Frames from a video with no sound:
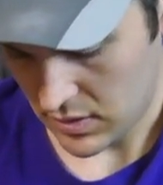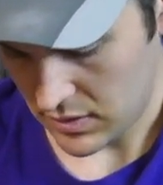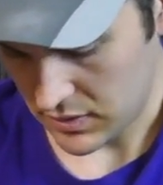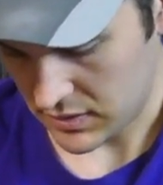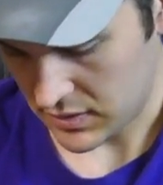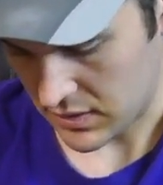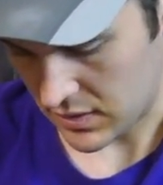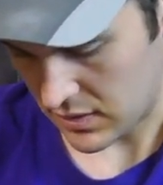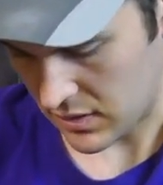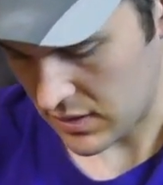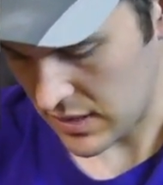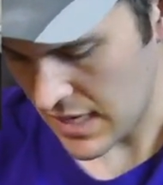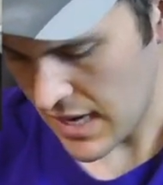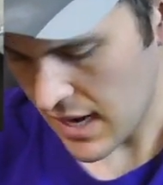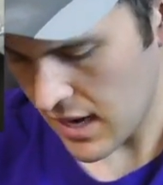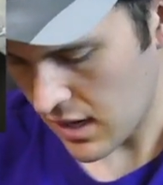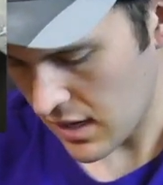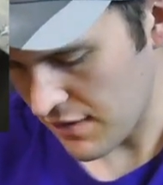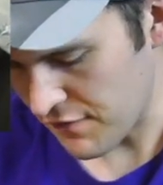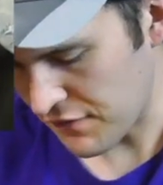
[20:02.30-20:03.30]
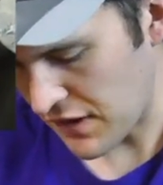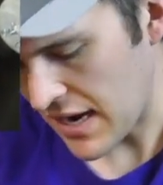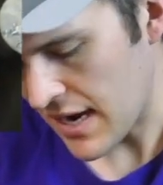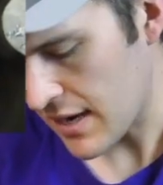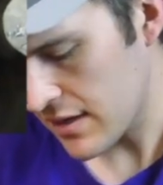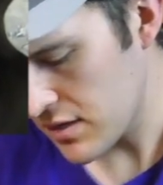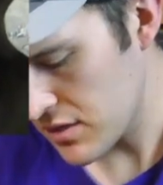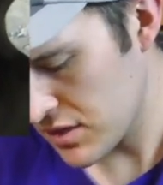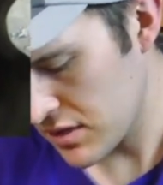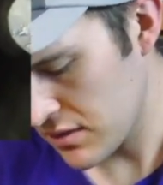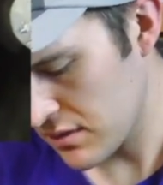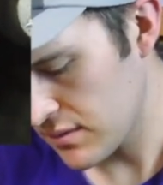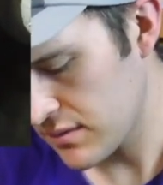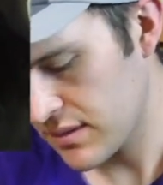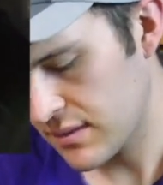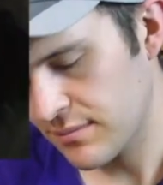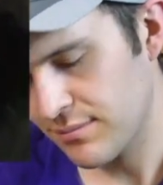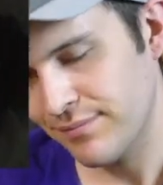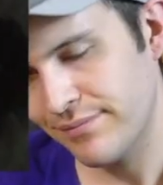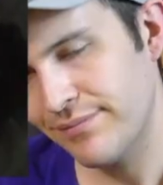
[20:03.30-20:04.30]
So yeah, if I had to
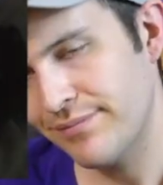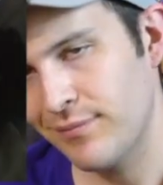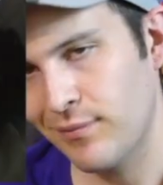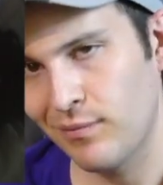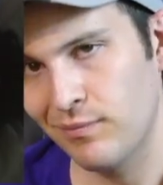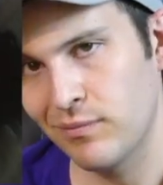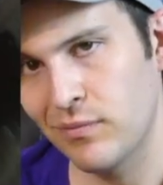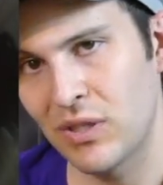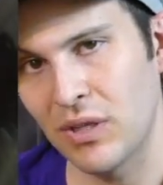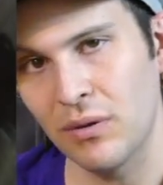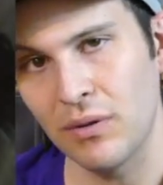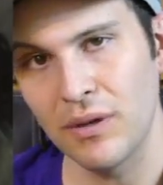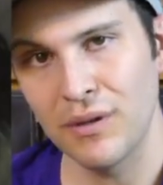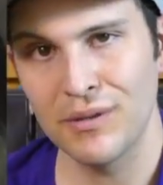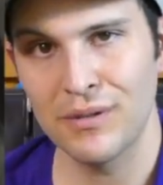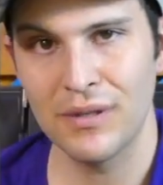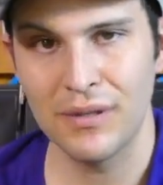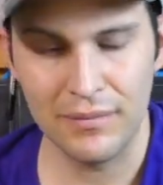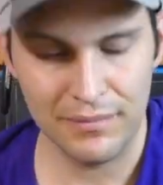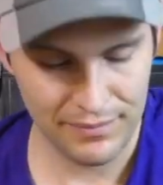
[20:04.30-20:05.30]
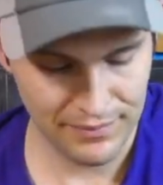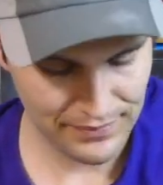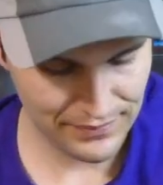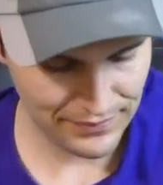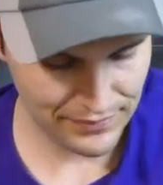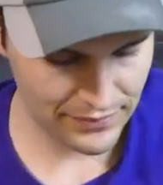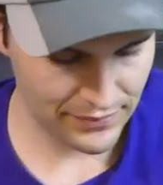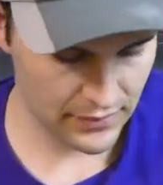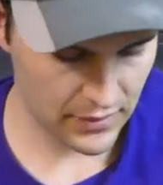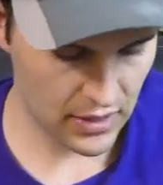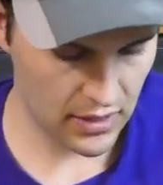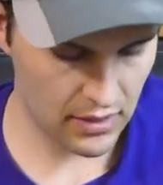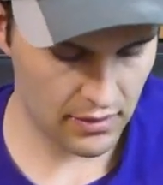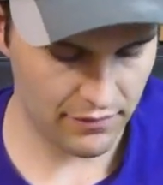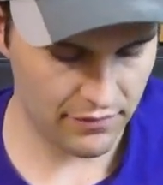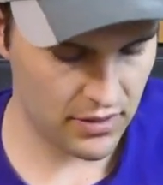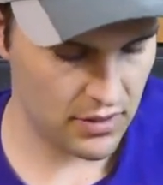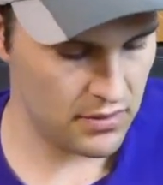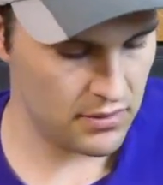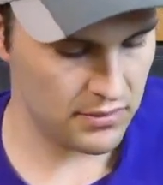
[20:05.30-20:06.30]
choose Zulus,
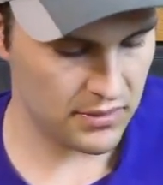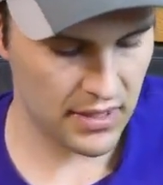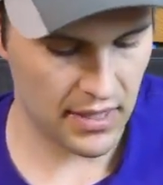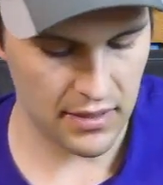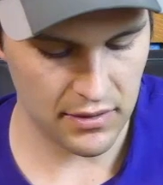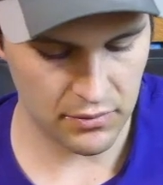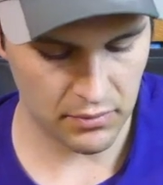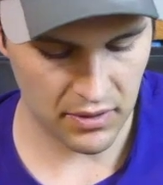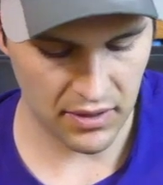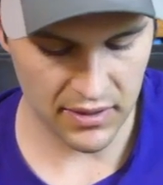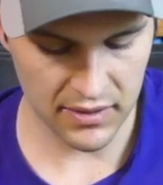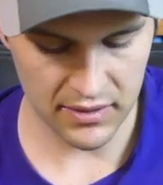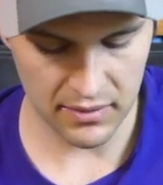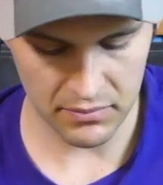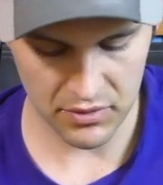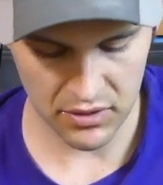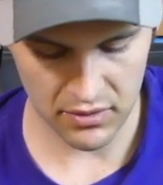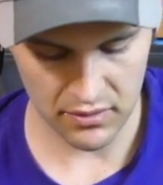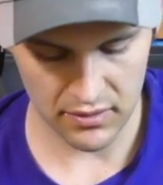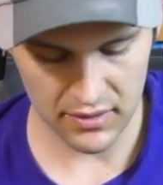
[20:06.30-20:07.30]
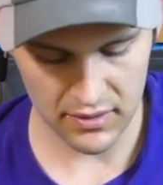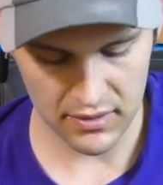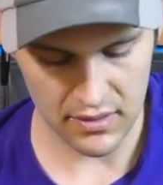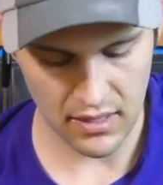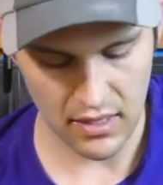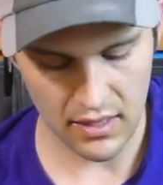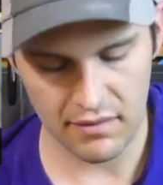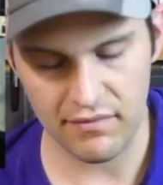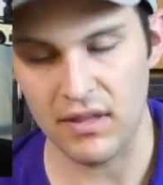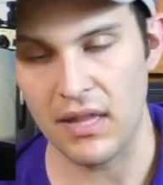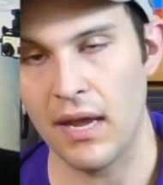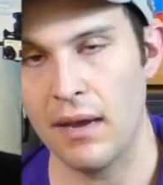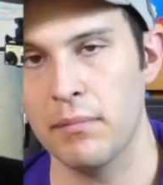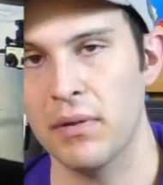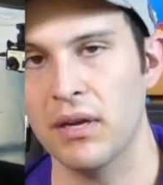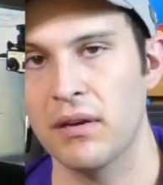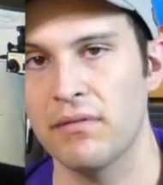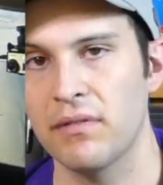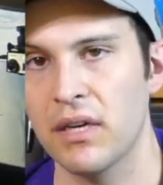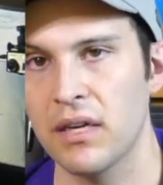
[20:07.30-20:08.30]
if you use A20s, I'm sure it's not even that
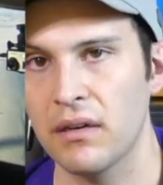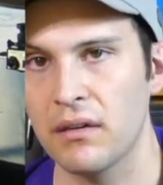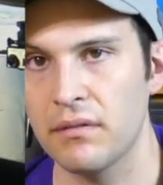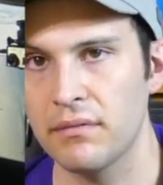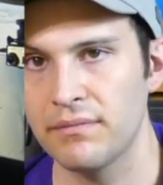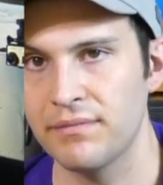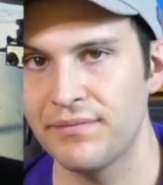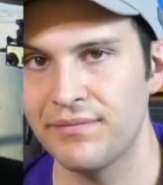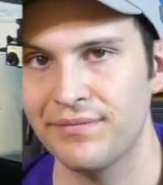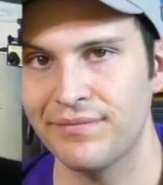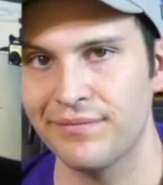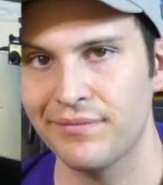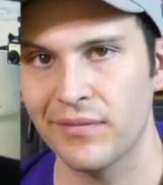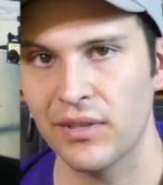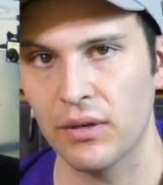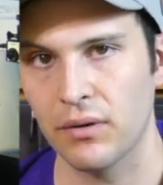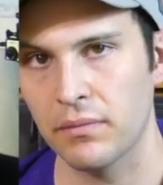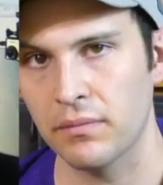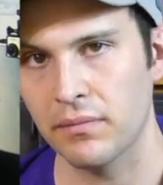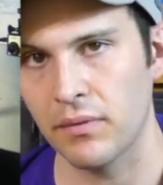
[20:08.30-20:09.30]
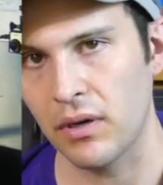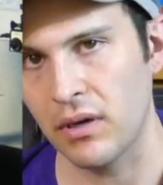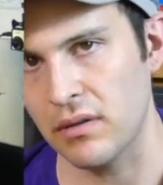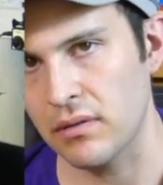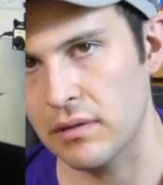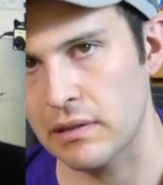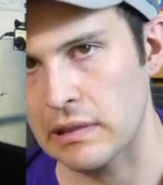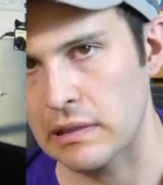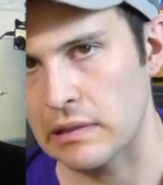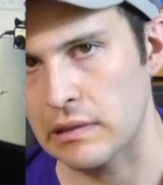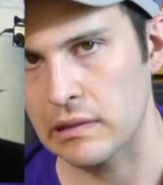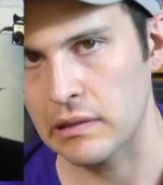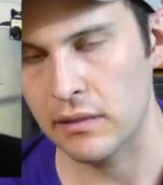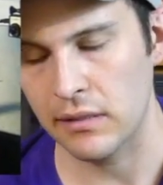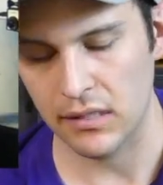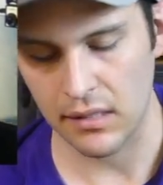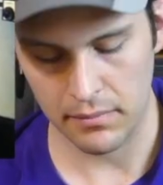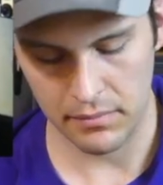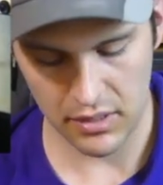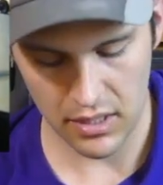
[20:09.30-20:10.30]
big of a deal. They're all kind of the
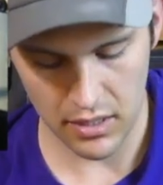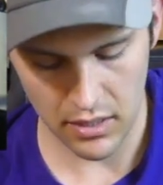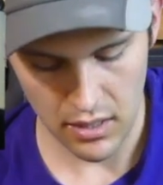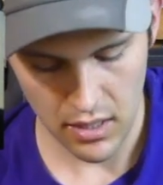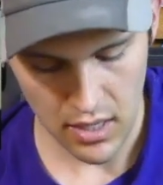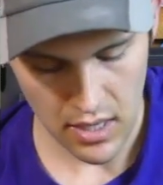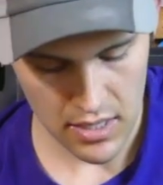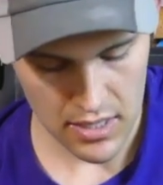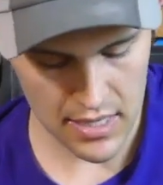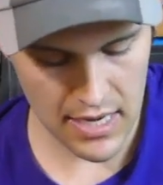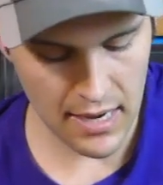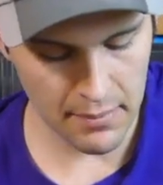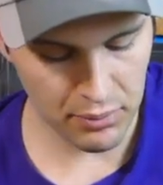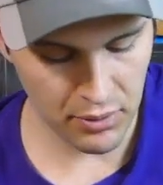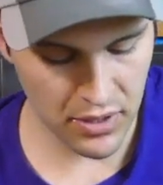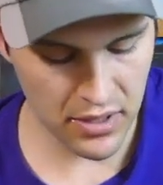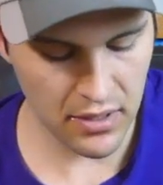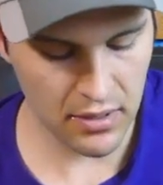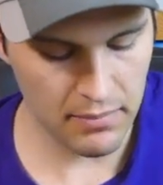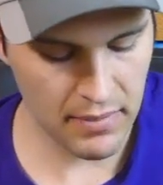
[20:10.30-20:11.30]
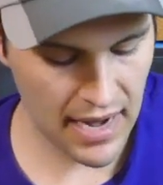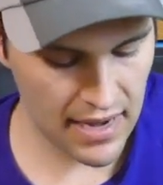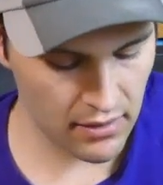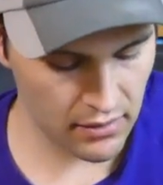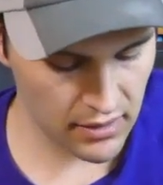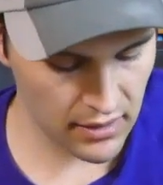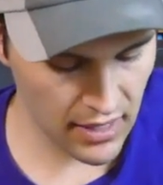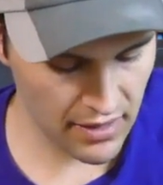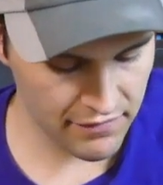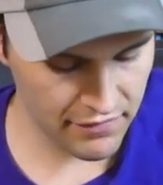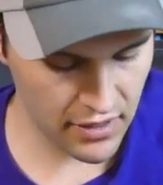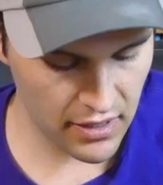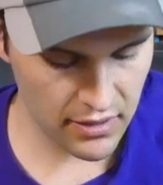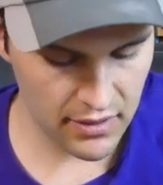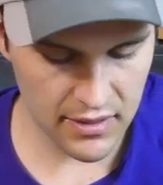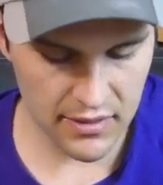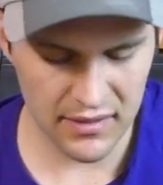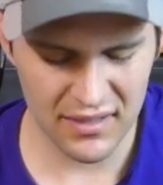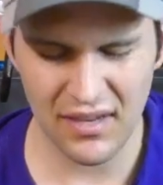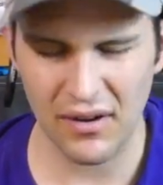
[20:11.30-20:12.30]
same thing. You get pretty good battery life out of
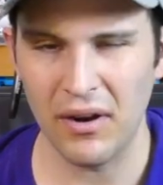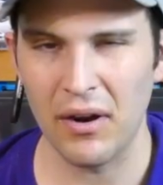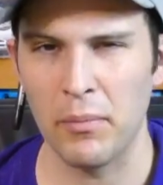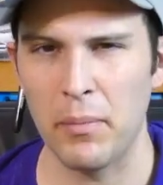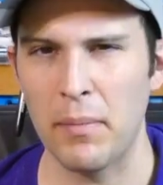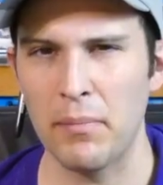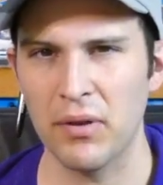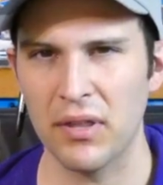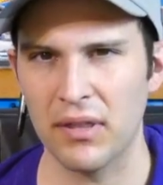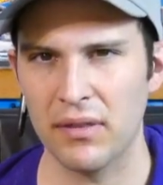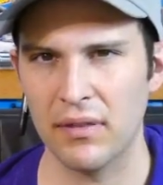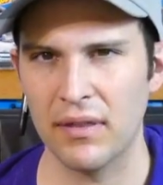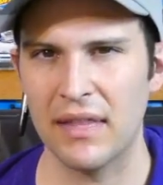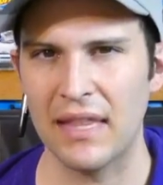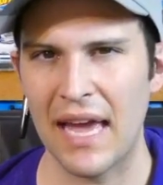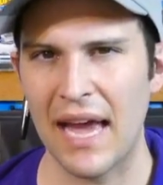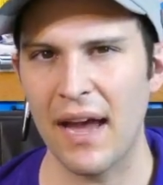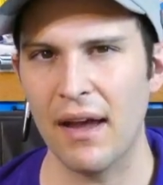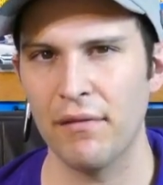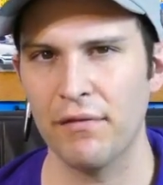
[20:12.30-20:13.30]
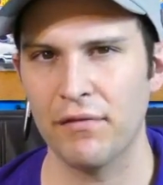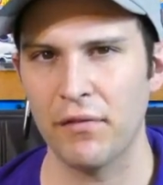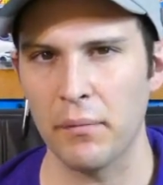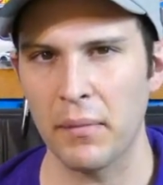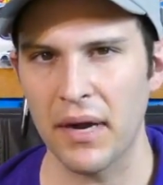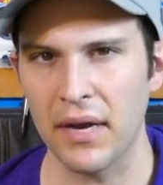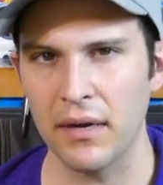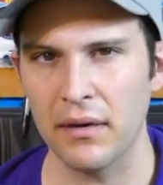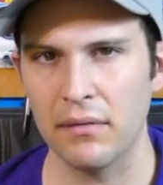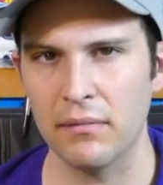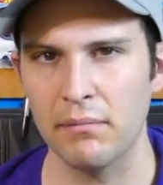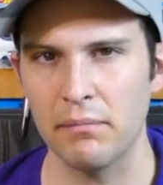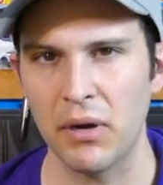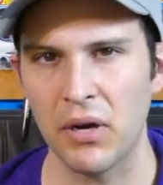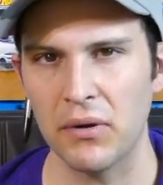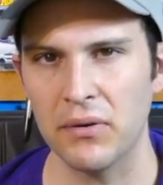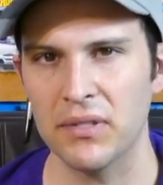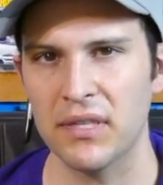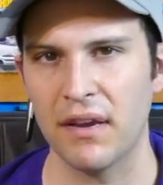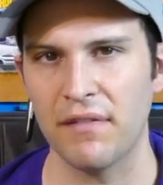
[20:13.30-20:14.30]
these, though. I remember that for my
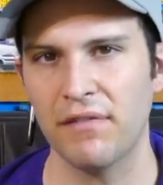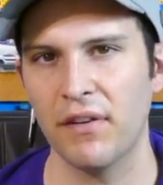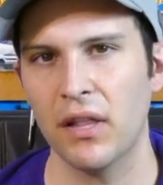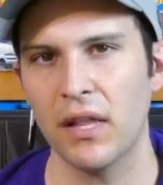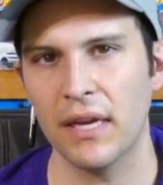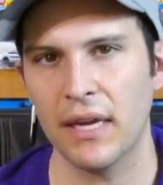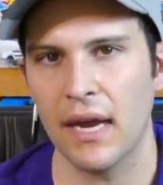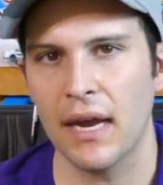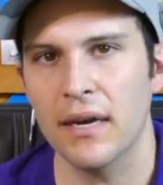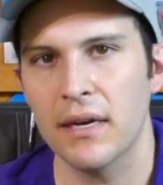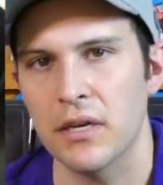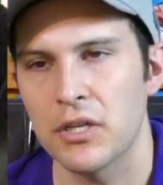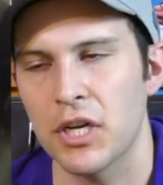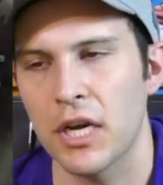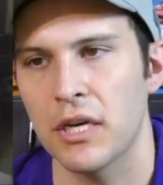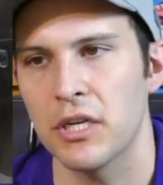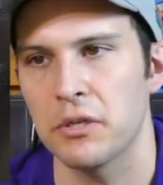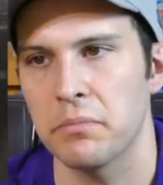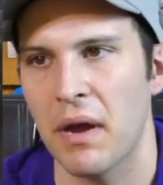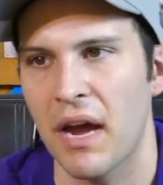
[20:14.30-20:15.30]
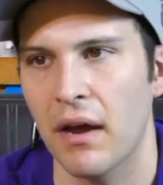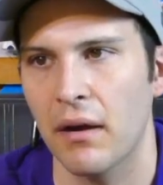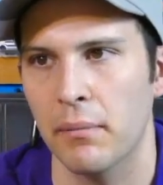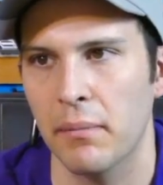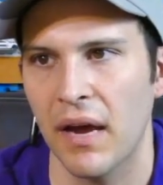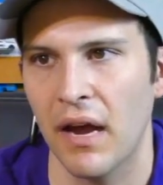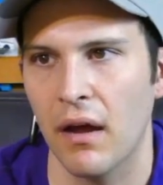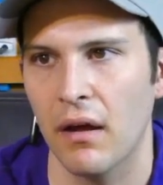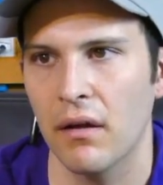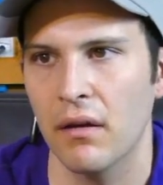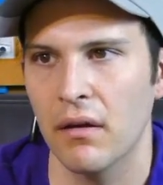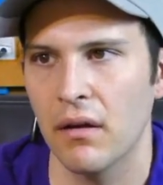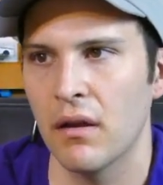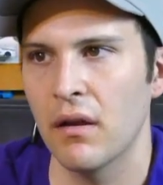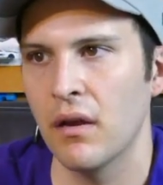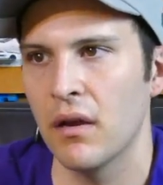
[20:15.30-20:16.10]
bows. I felt like I had to change them out about